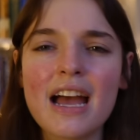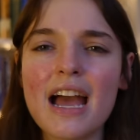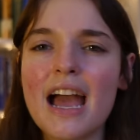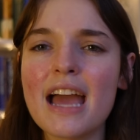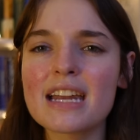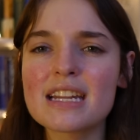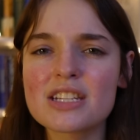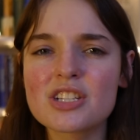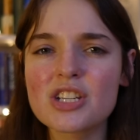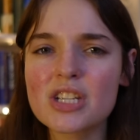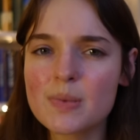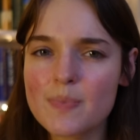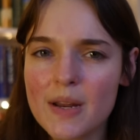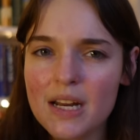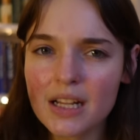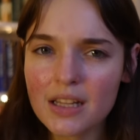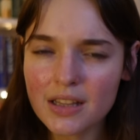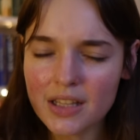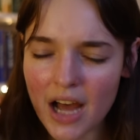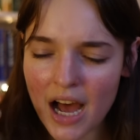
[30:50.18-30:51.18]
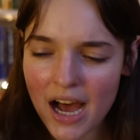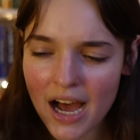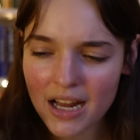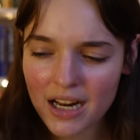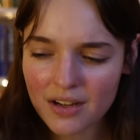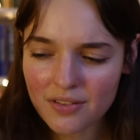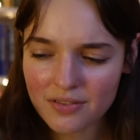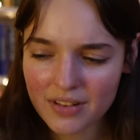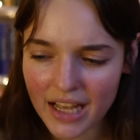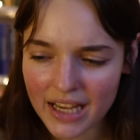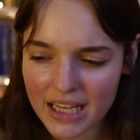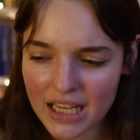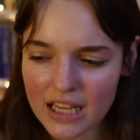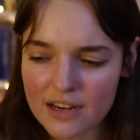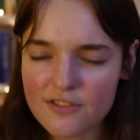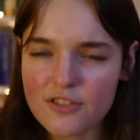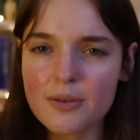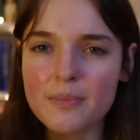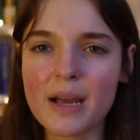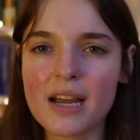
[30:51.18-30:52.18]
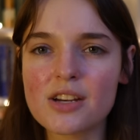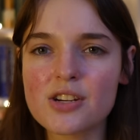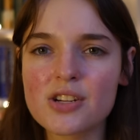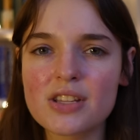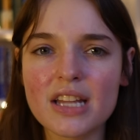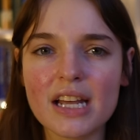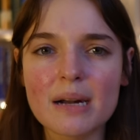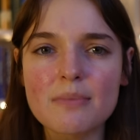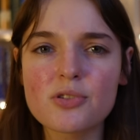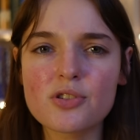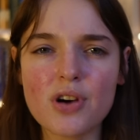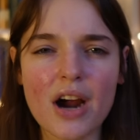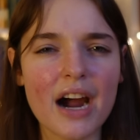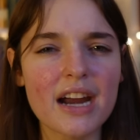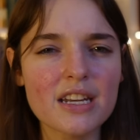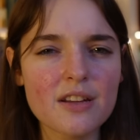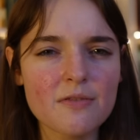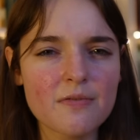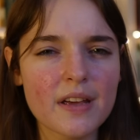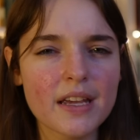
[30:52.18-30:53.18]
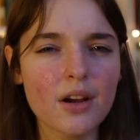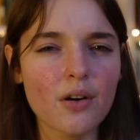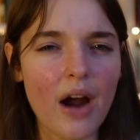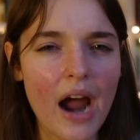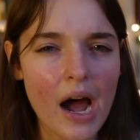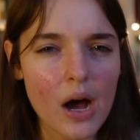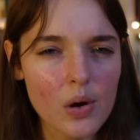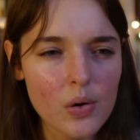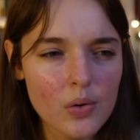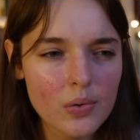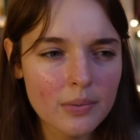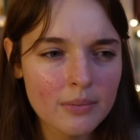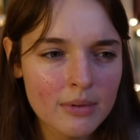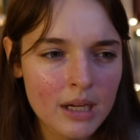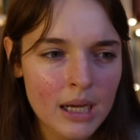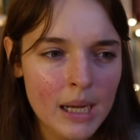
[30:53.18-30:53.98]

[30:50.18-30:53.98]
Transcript: And it's just been a lot of, like, information that I'm trying to figure out.